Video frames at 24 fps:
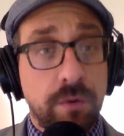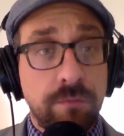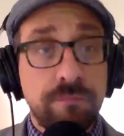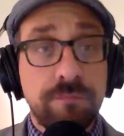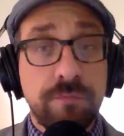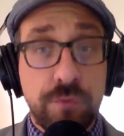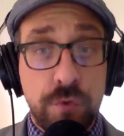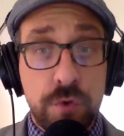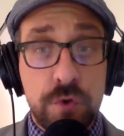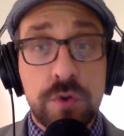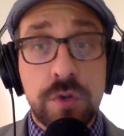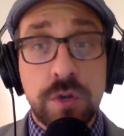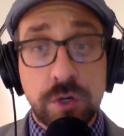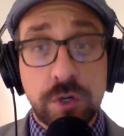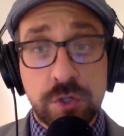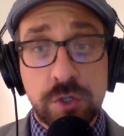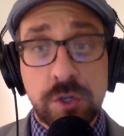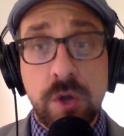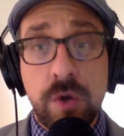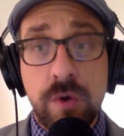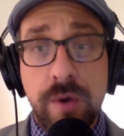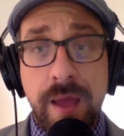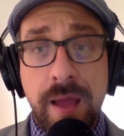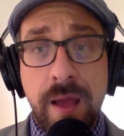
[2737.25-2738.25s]
few years
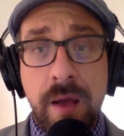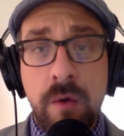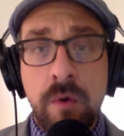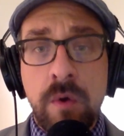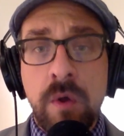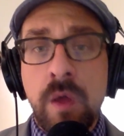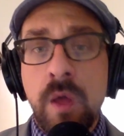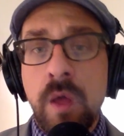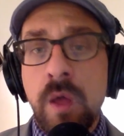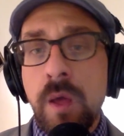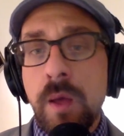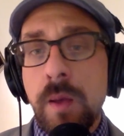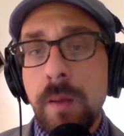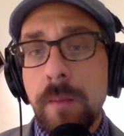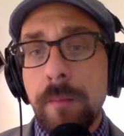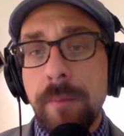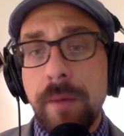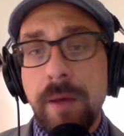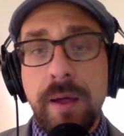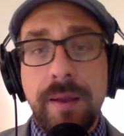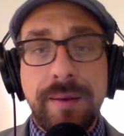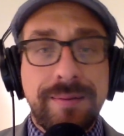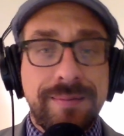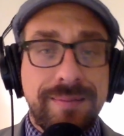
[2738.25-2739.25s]
ago now.
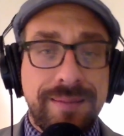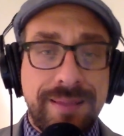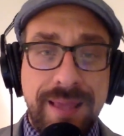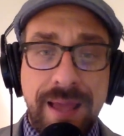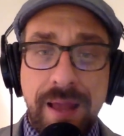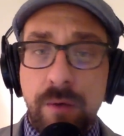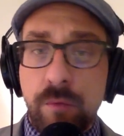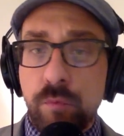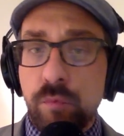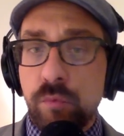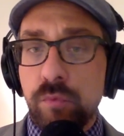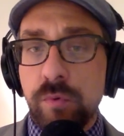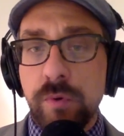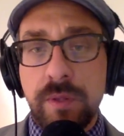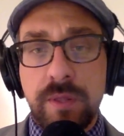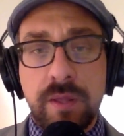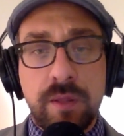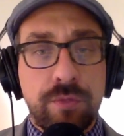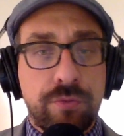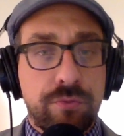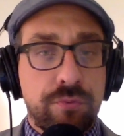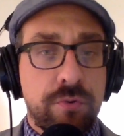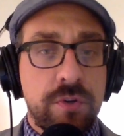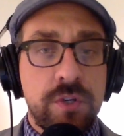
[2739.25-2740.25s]
But he
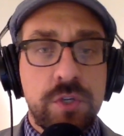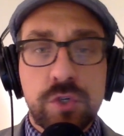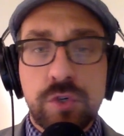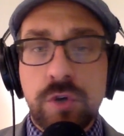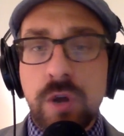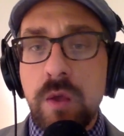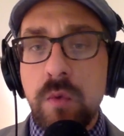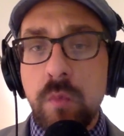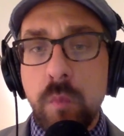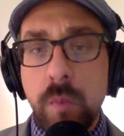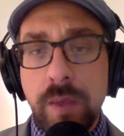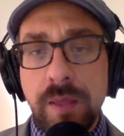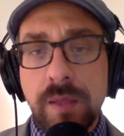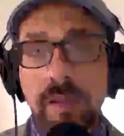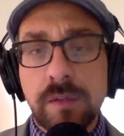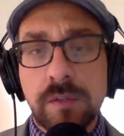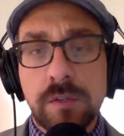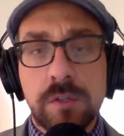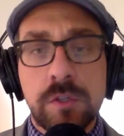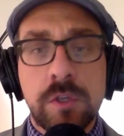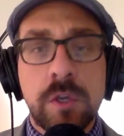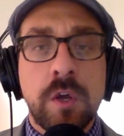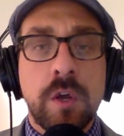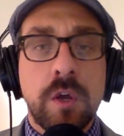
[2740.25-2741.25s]
had 3 straight
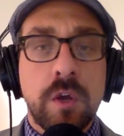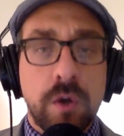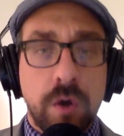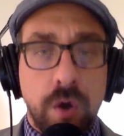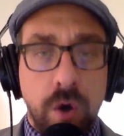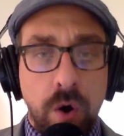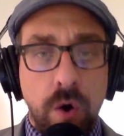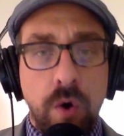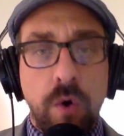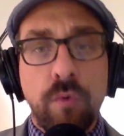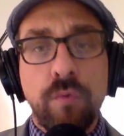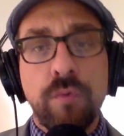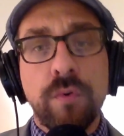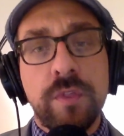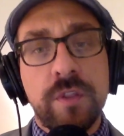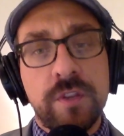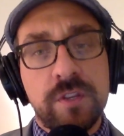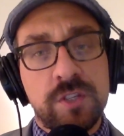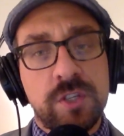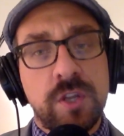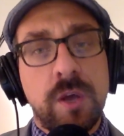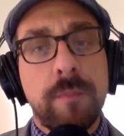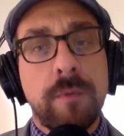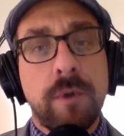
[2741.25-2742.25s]
wins over the
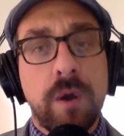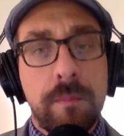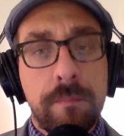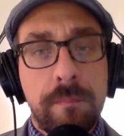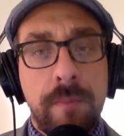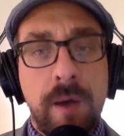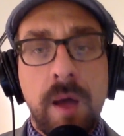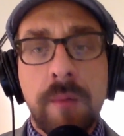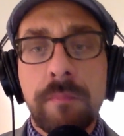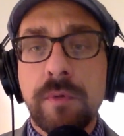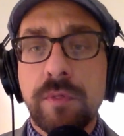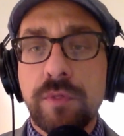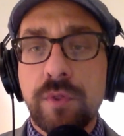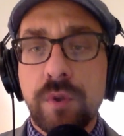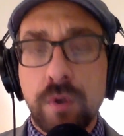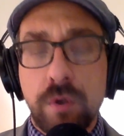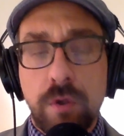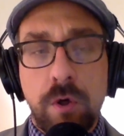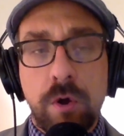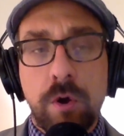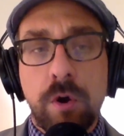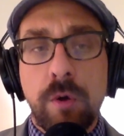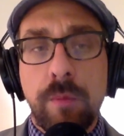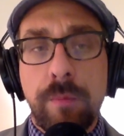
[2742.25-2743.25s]
summer at Monmouth and
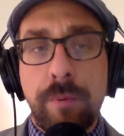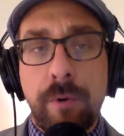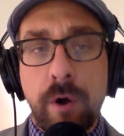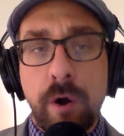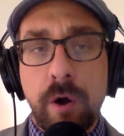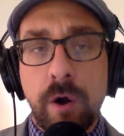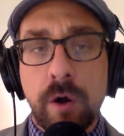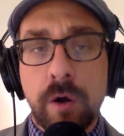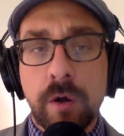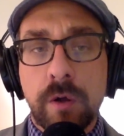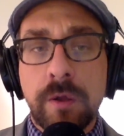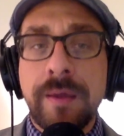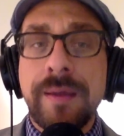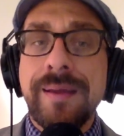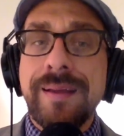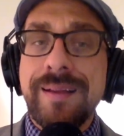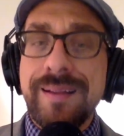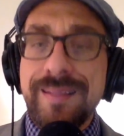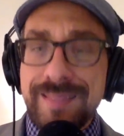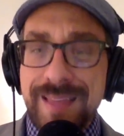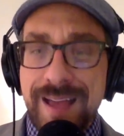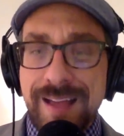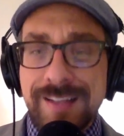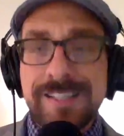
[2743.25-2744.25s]
Laurel Park.
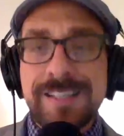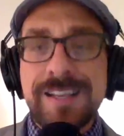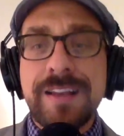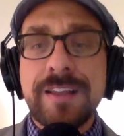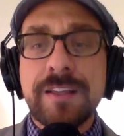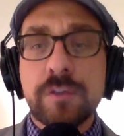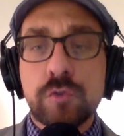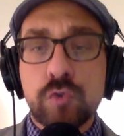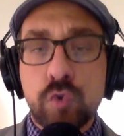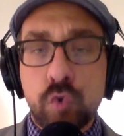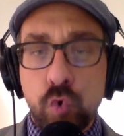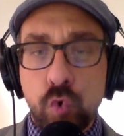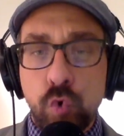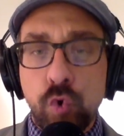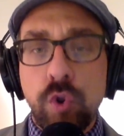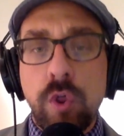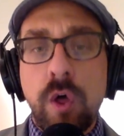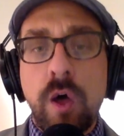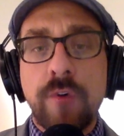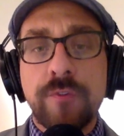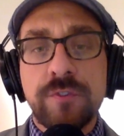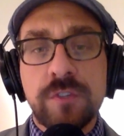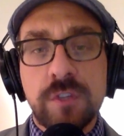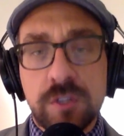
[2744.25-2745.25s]
That said, he has cooled
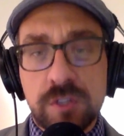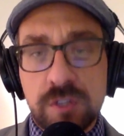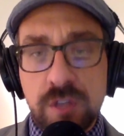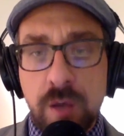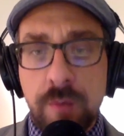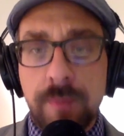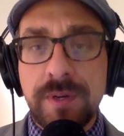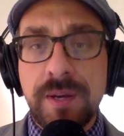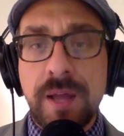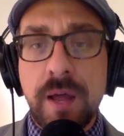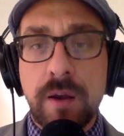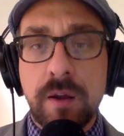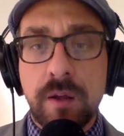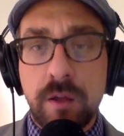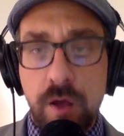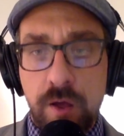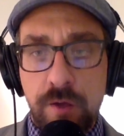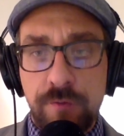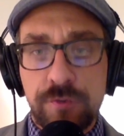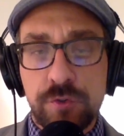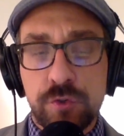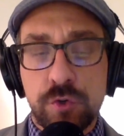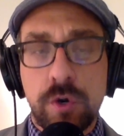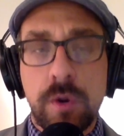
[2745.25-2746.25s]
off since coming down to
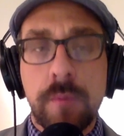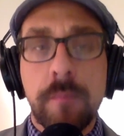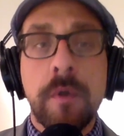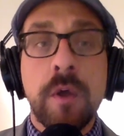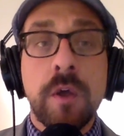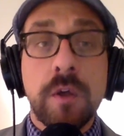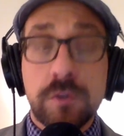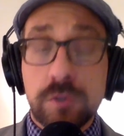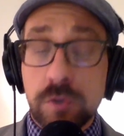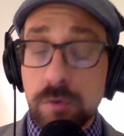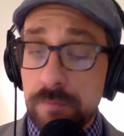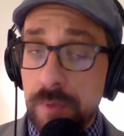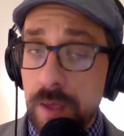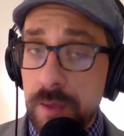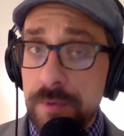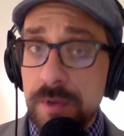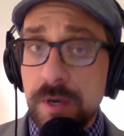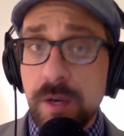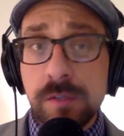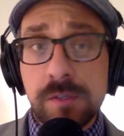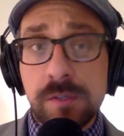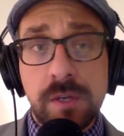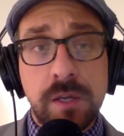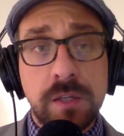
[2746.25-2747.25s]
Gulfstream. So maybe he
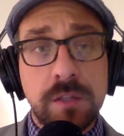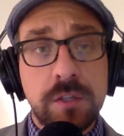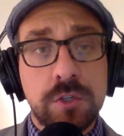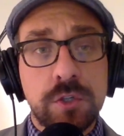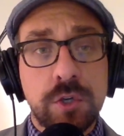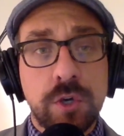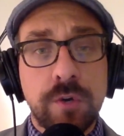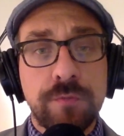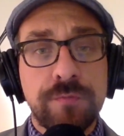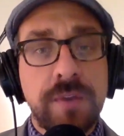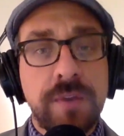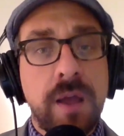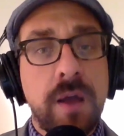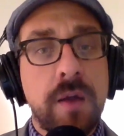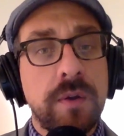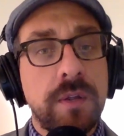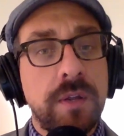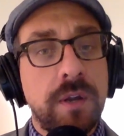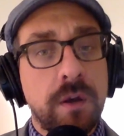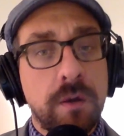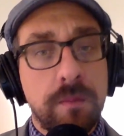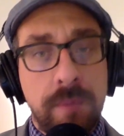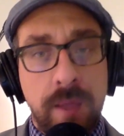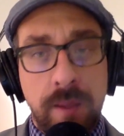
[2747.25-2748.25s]
doesn't like the turf down
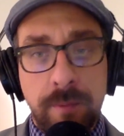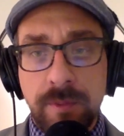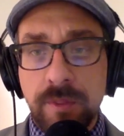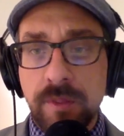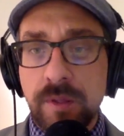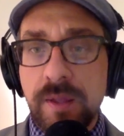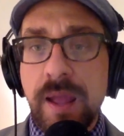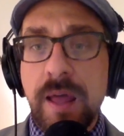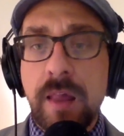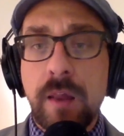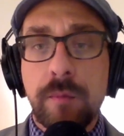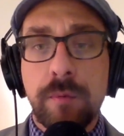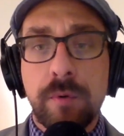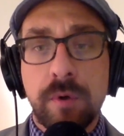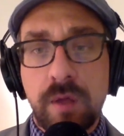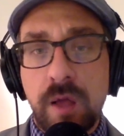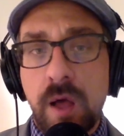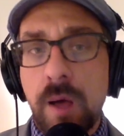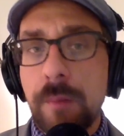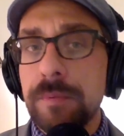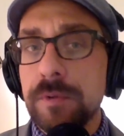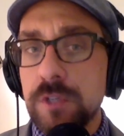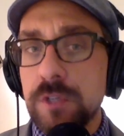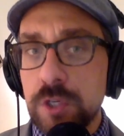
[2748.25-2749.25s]
here. Maybe the caliber of
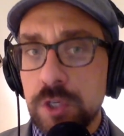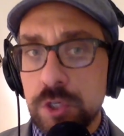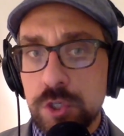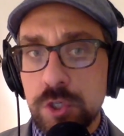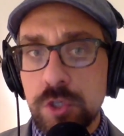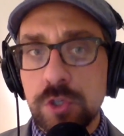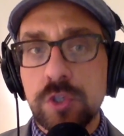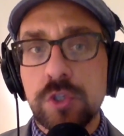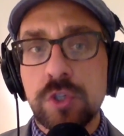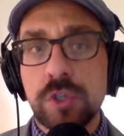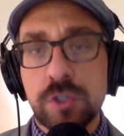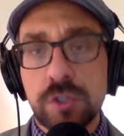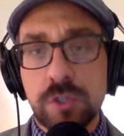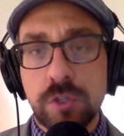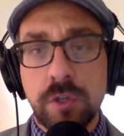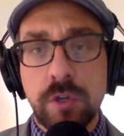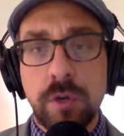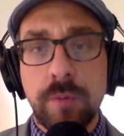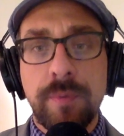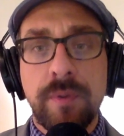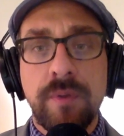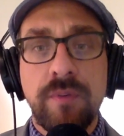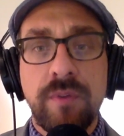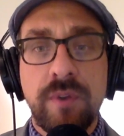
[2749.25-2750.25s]
competition is just a
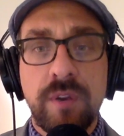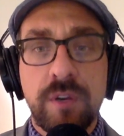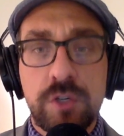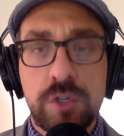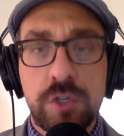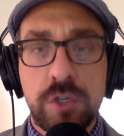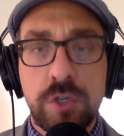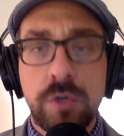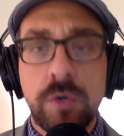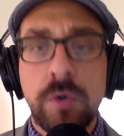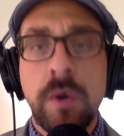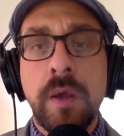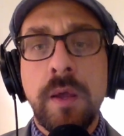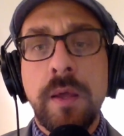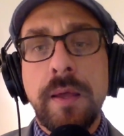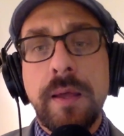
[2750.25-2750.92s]
little bit of an issue.